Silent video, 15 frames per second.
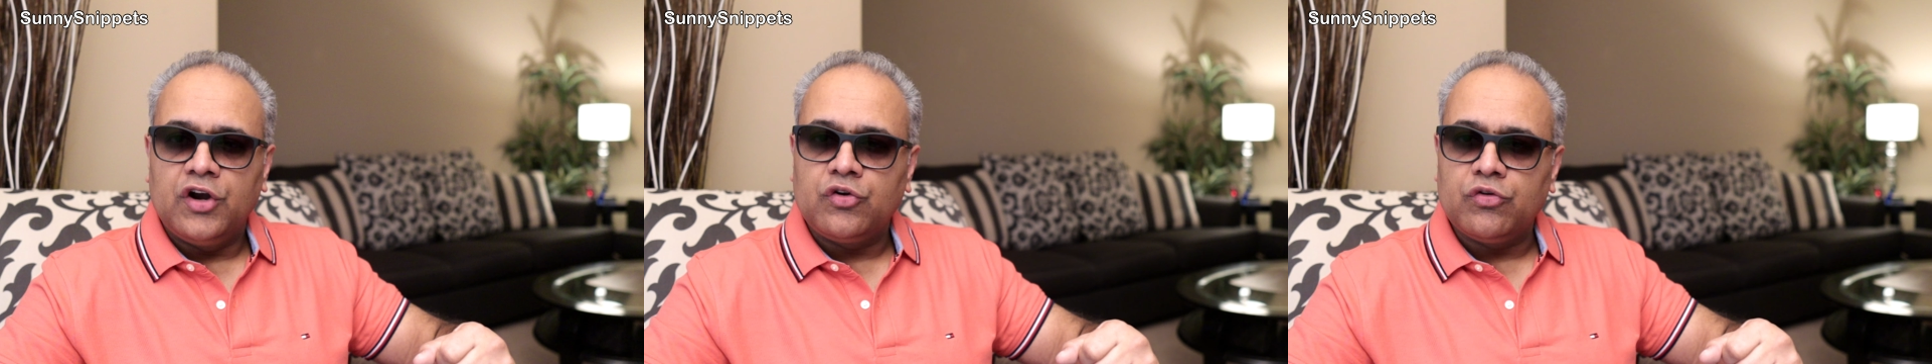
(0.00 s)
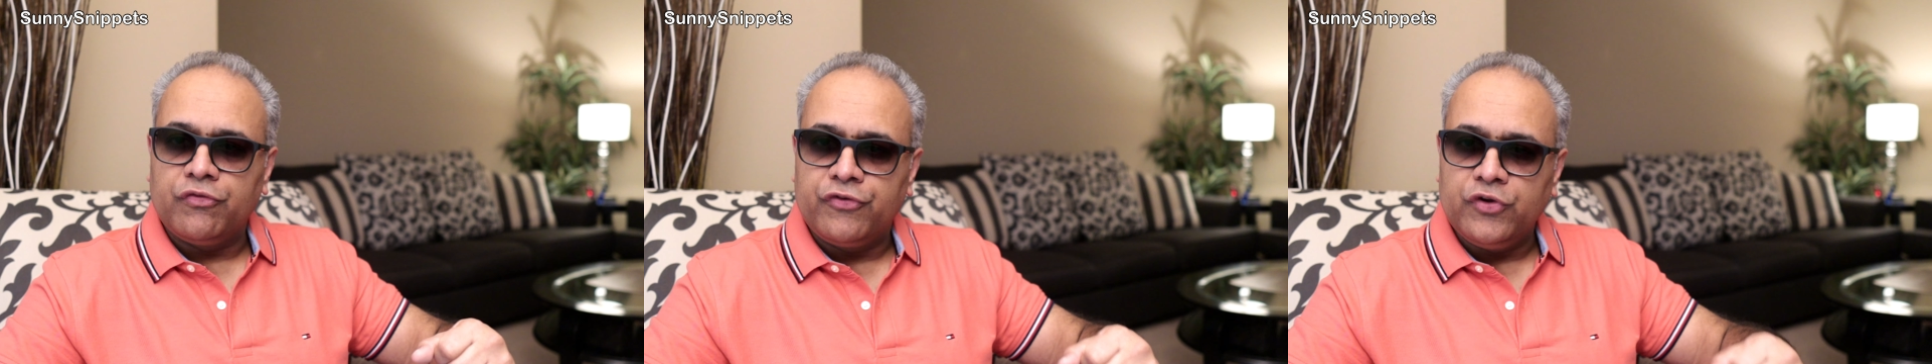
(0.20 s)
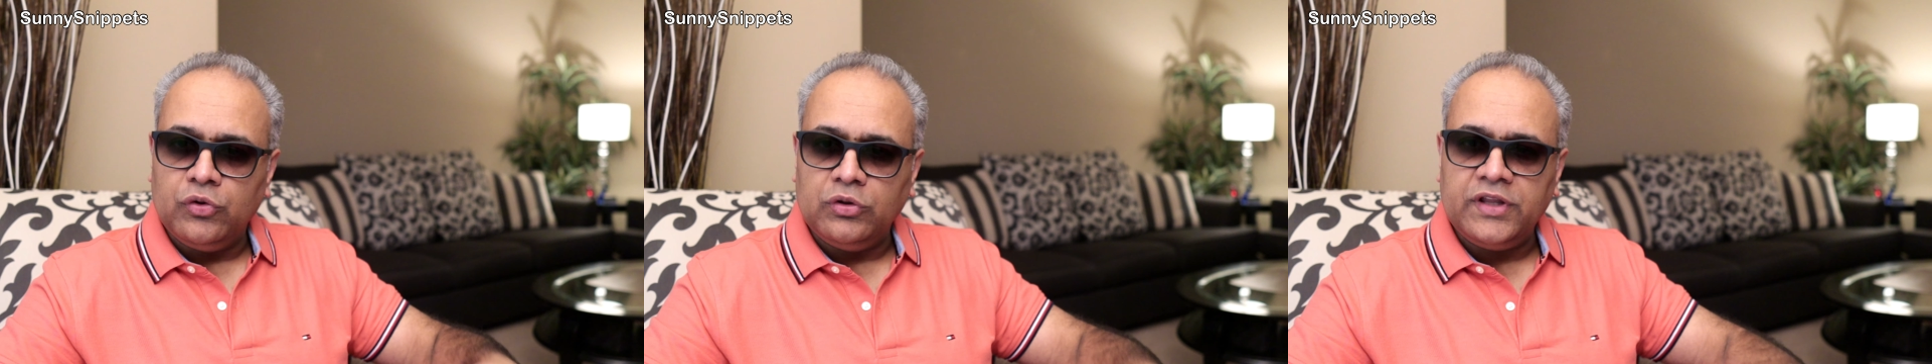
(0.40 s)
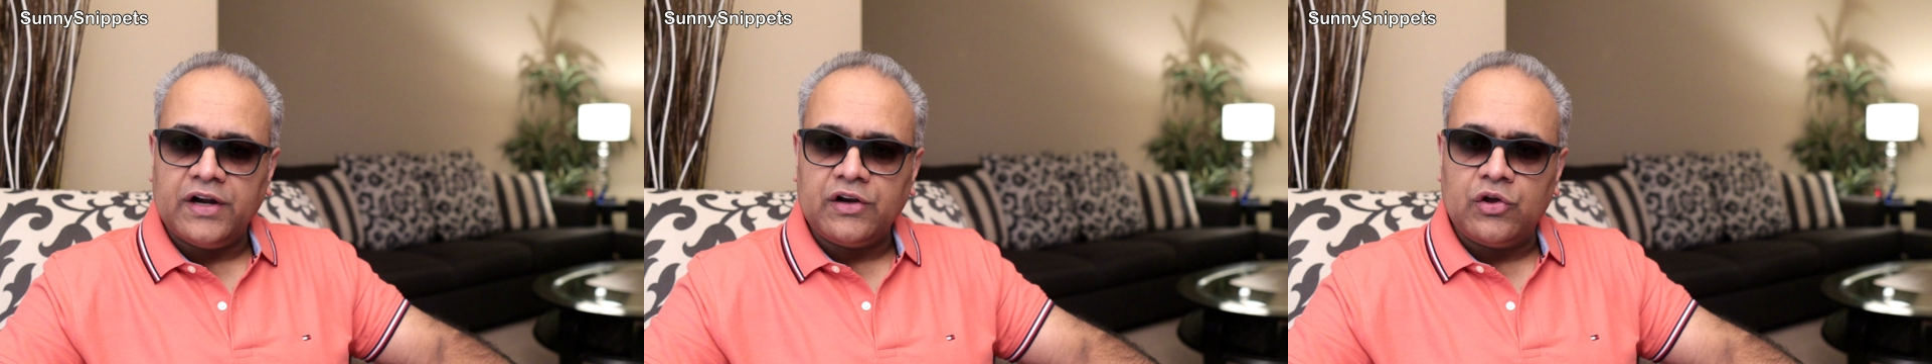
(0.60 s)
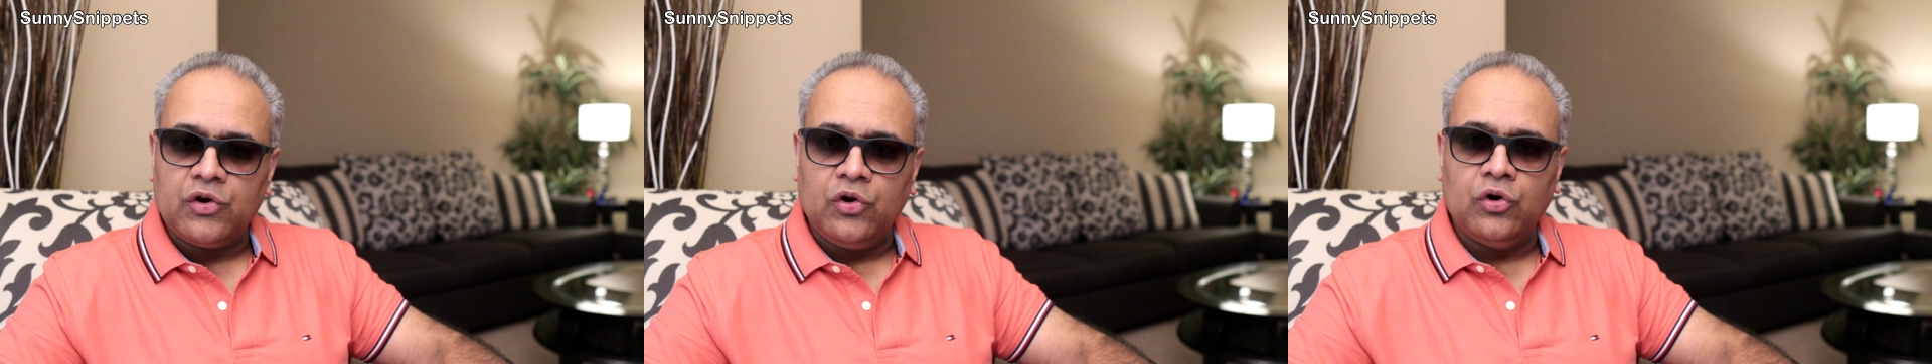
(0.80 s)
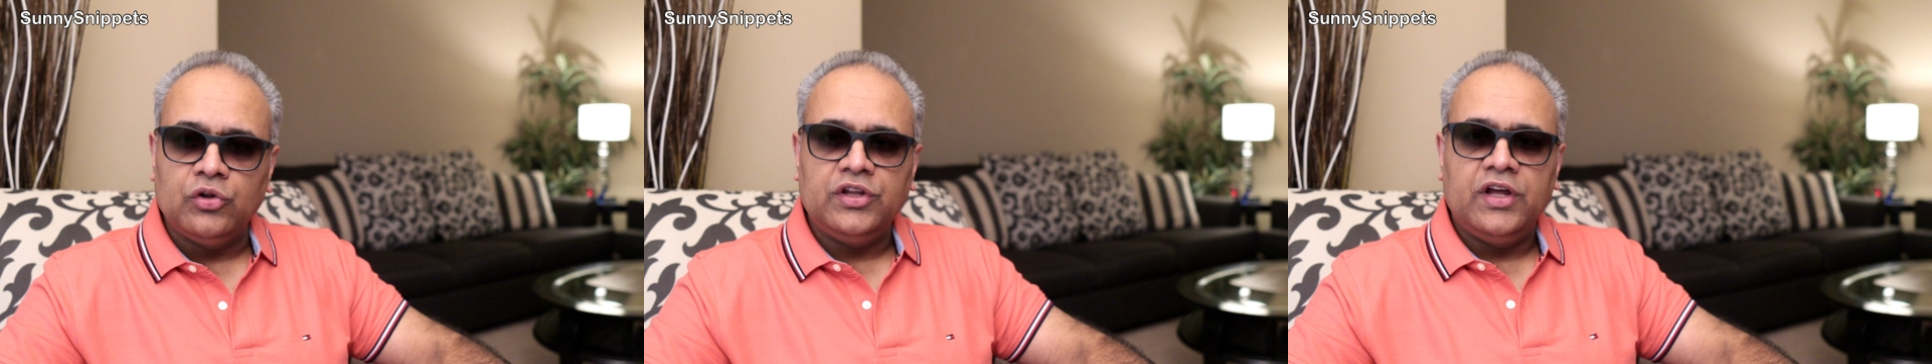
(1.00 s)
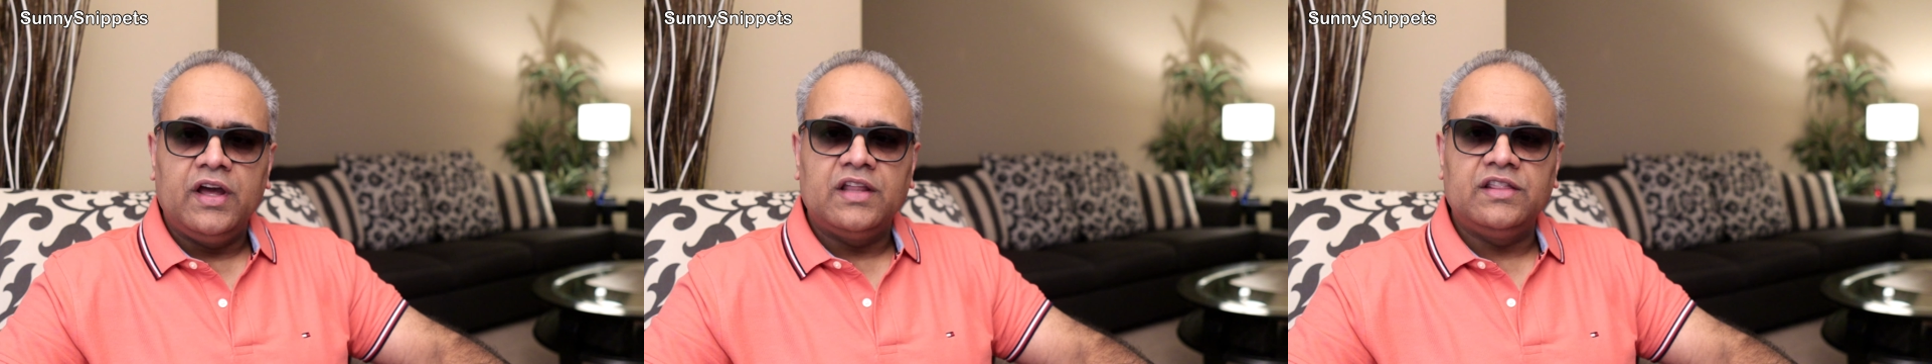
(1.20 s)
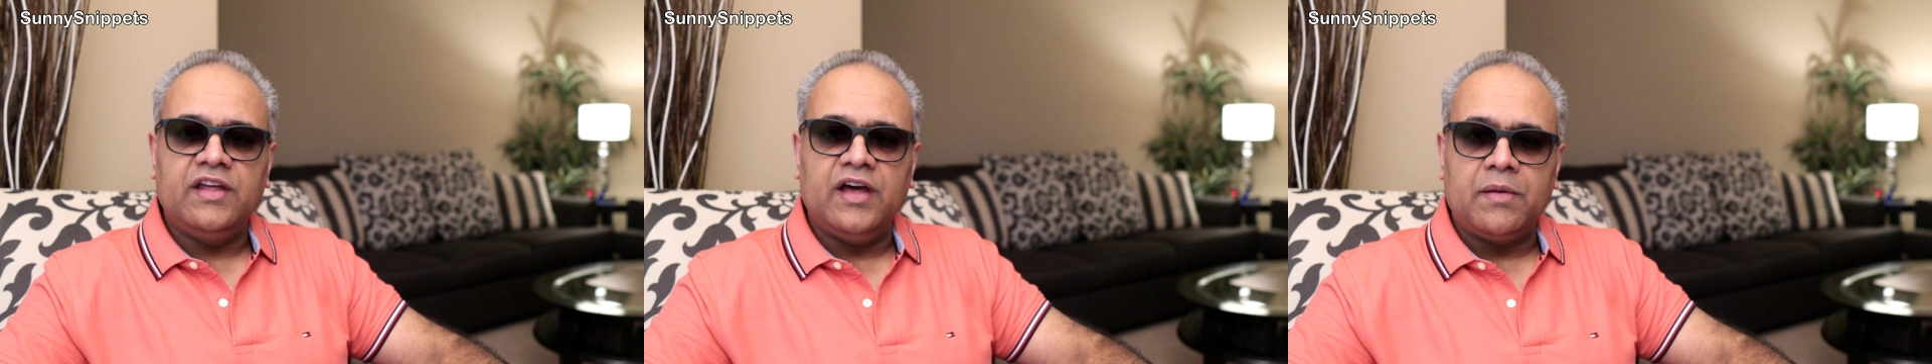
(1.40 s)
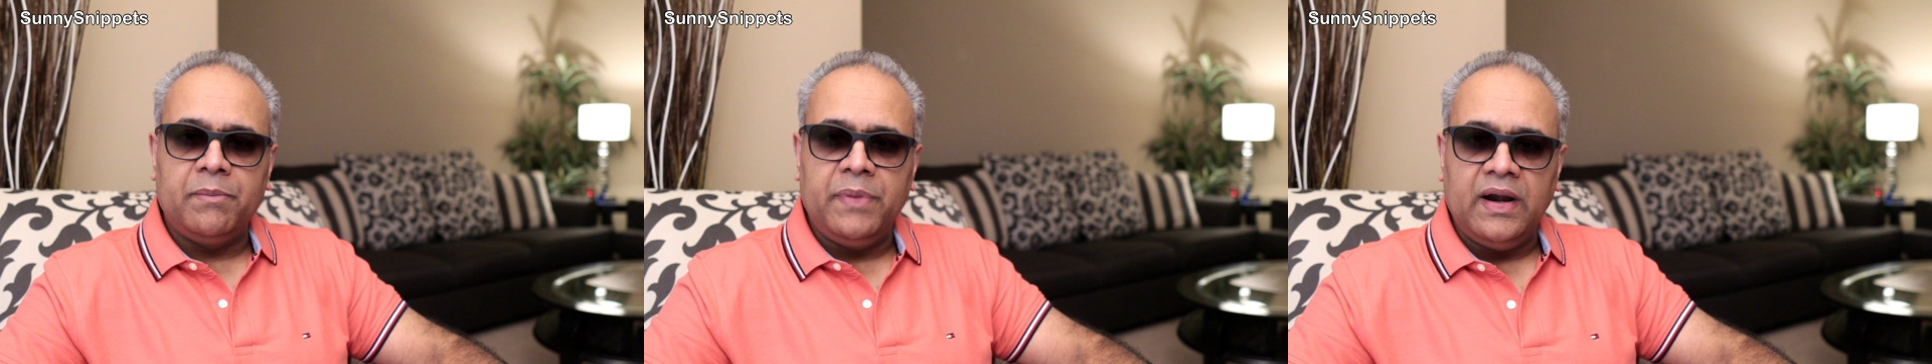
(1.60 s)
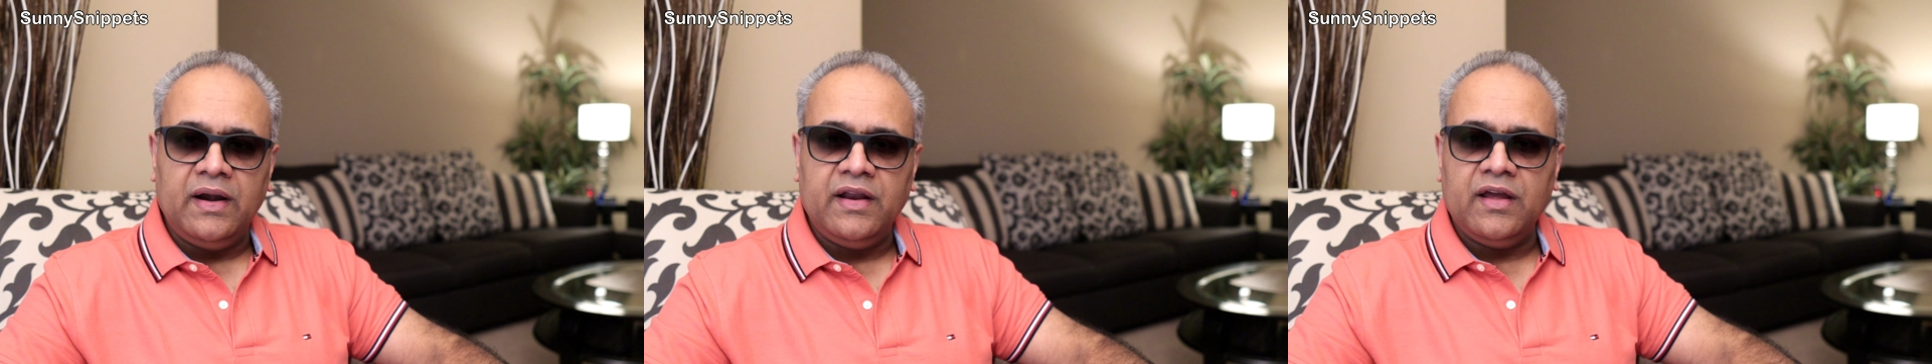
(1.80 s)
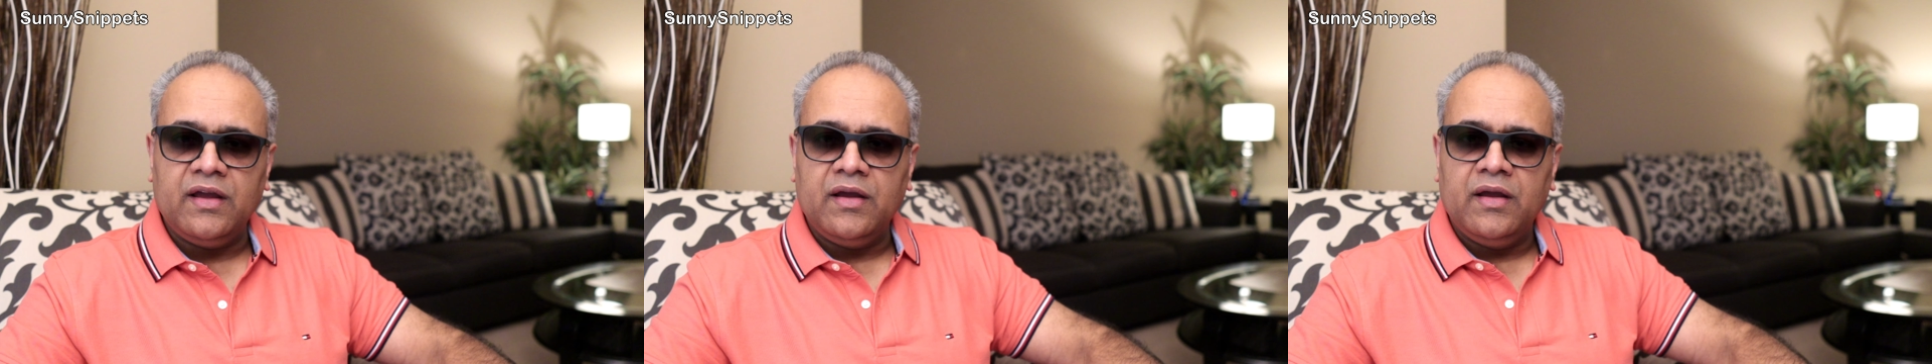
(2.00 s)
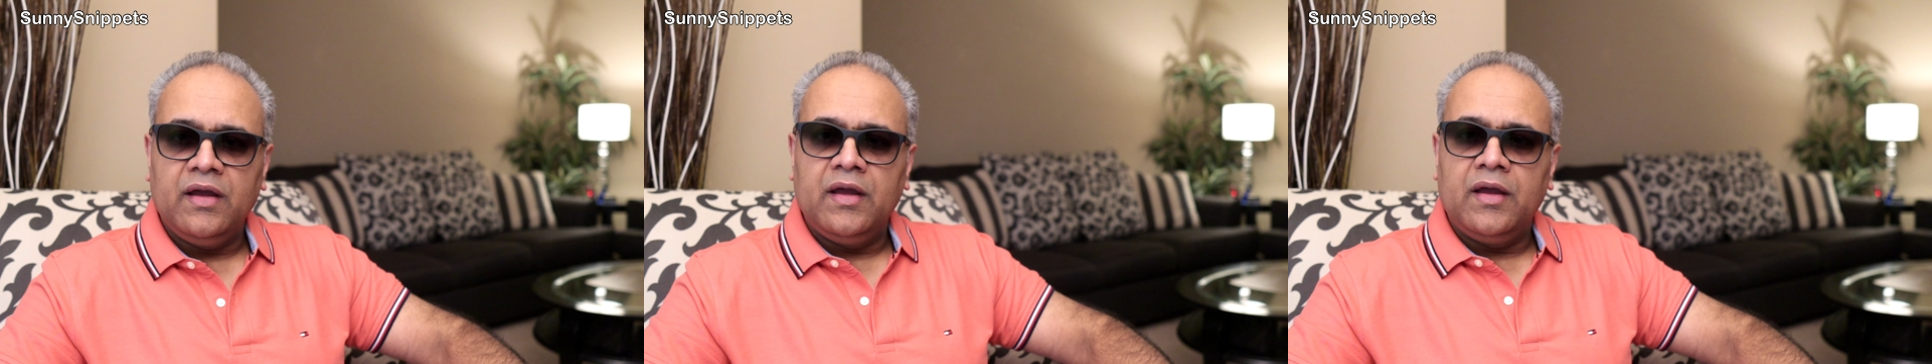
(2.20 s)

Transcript: To fuel that growth, they are building